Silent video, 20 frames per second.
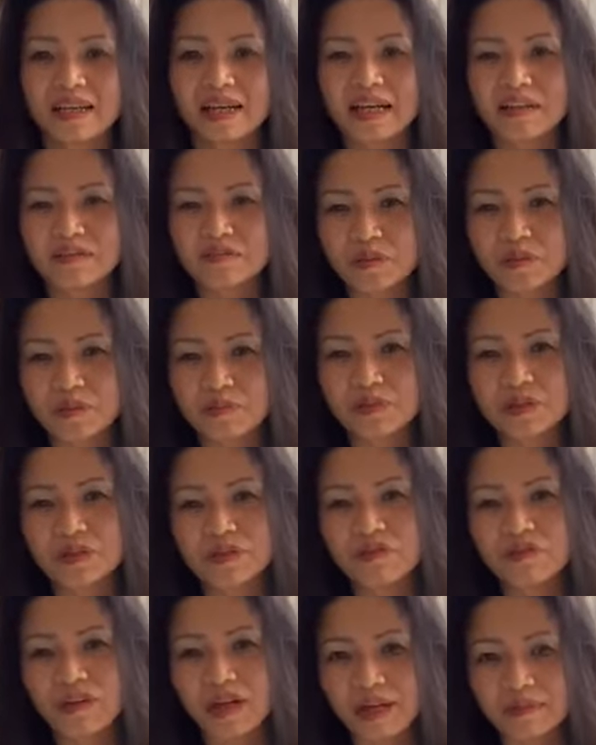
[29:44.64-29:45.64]
As we
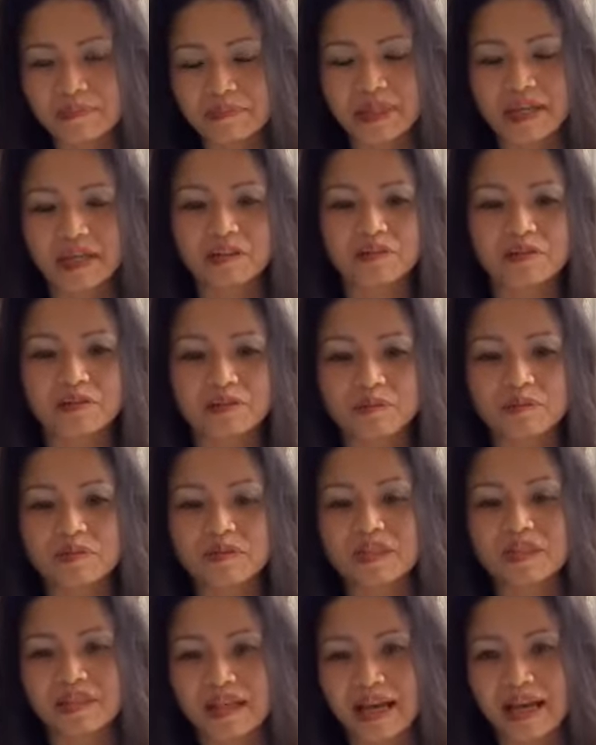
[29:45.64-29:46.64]
move up that
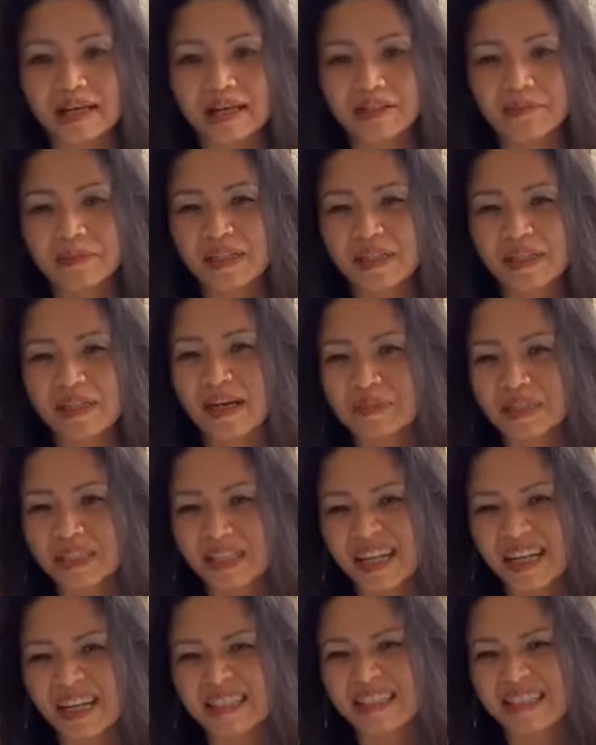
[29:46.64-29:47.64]
corporate ladder, it
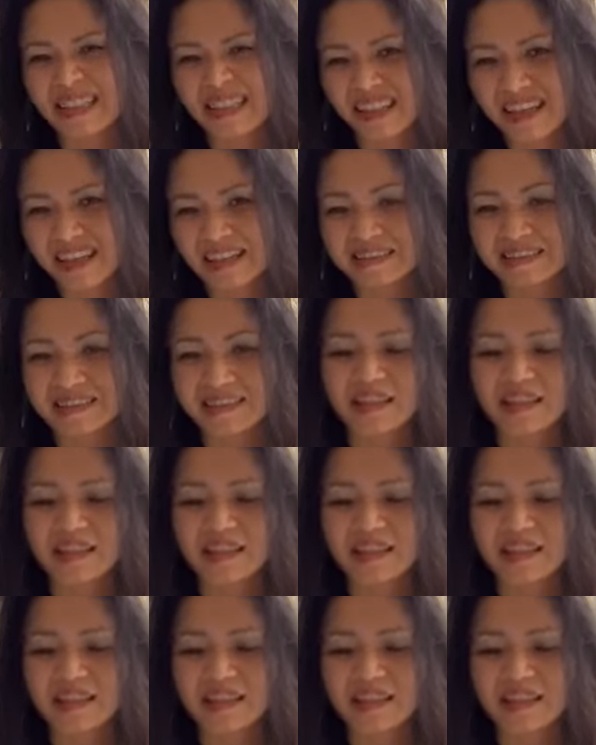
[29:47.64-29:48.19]
becomes less and less.